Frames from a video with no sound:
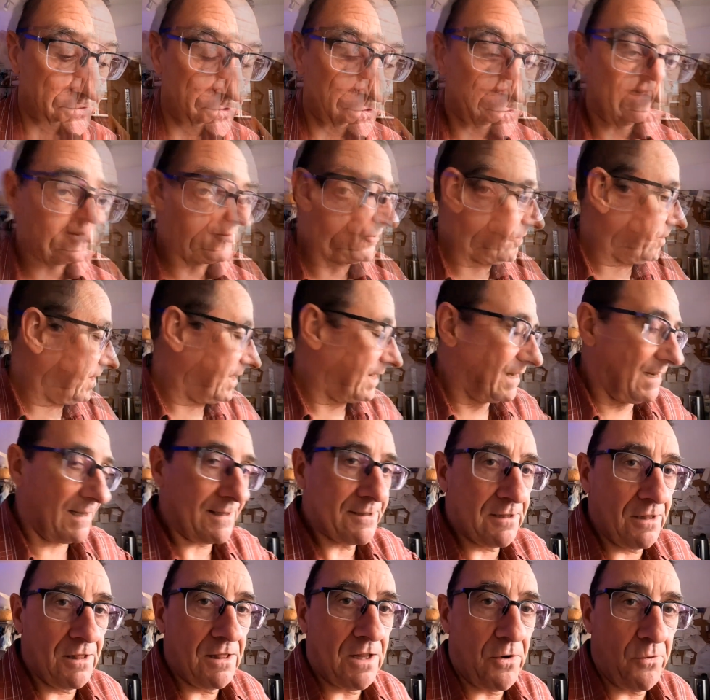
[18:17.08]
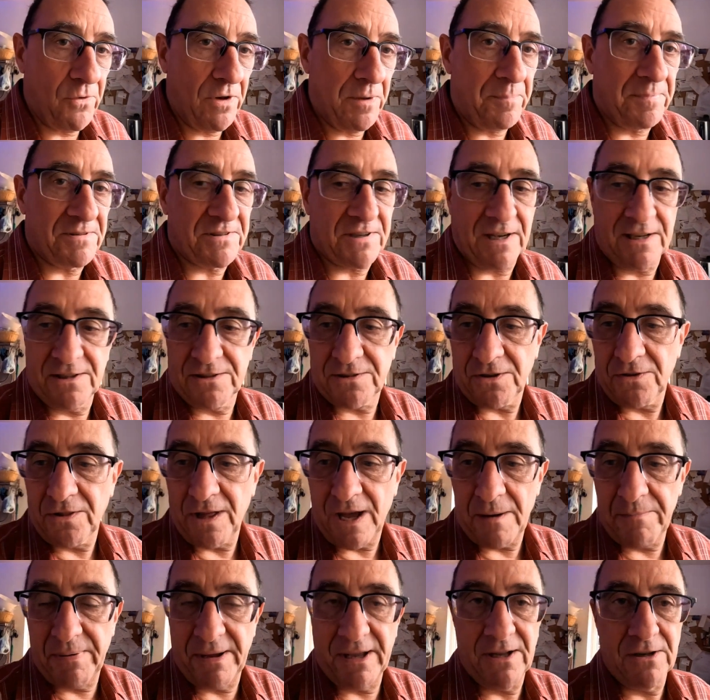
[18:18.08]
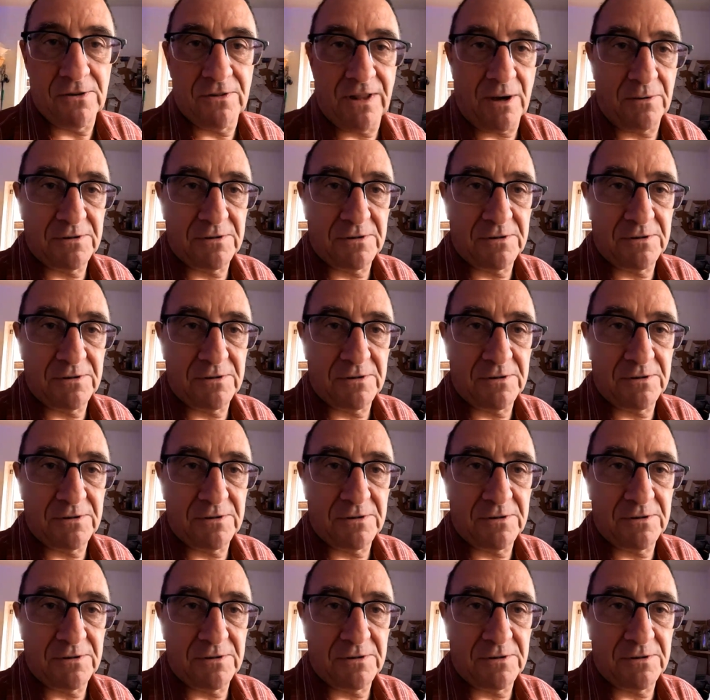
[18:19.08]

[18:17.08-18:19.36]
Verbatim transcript: Okay, so that little lonely potato that I peeled